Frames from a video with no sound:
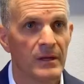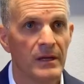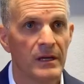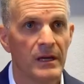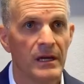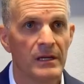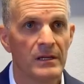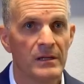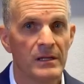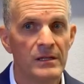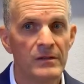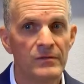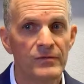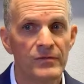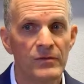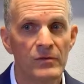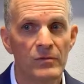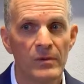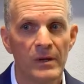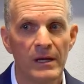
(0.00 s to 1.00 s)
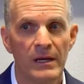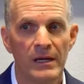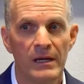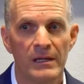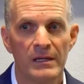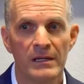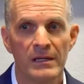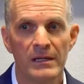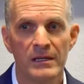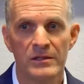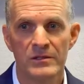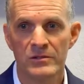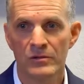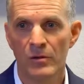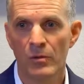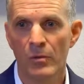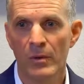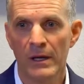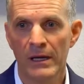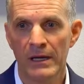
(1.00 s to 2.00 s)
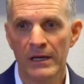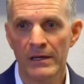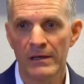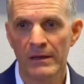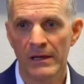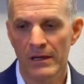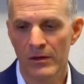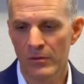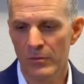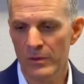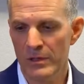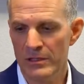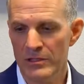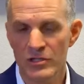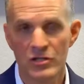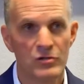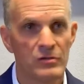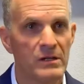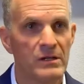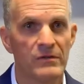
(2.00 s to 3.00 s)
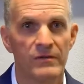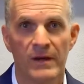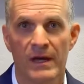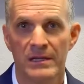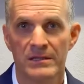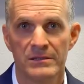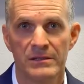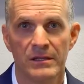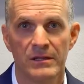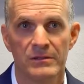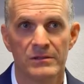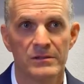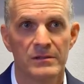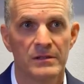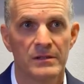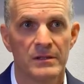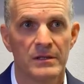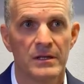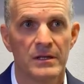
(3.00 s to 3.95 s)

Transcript: And infrared is a way that we shrink fat cells.